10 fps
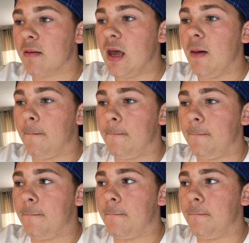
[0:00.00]
kind of
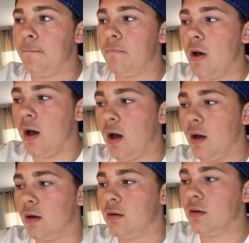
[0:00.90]

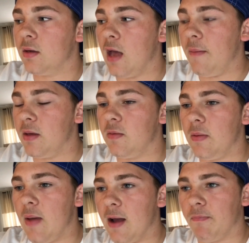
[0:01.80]
uh, happy to
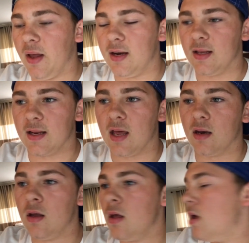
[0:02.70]
be back playing it again.